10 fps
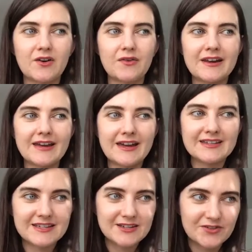
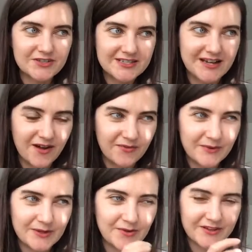create it yourself
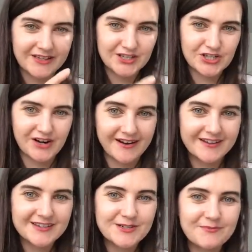when you're like
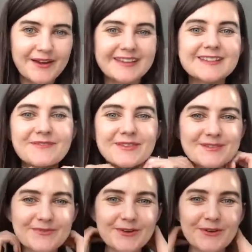trying to make
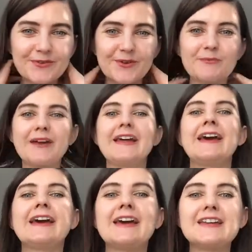something beautiful, but
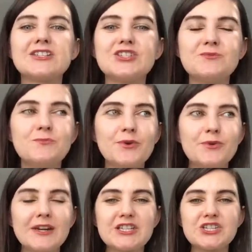
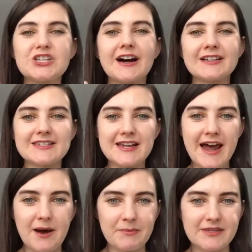beauty just
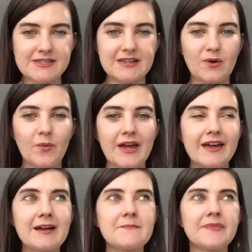happens in a
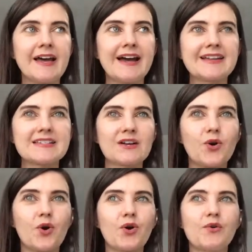way as a
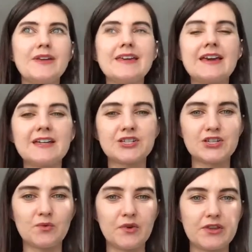
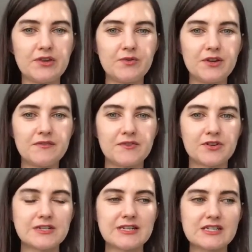co-creation with
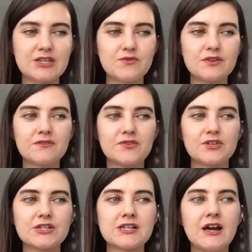universe, as
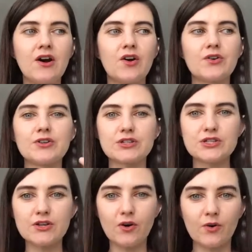universe or your
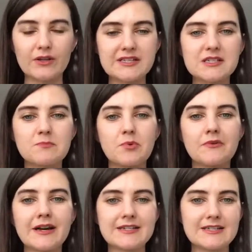soul
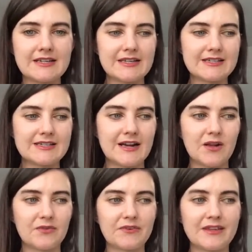expressing
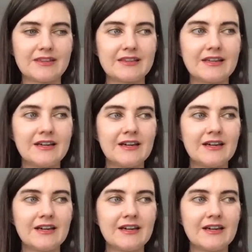itself in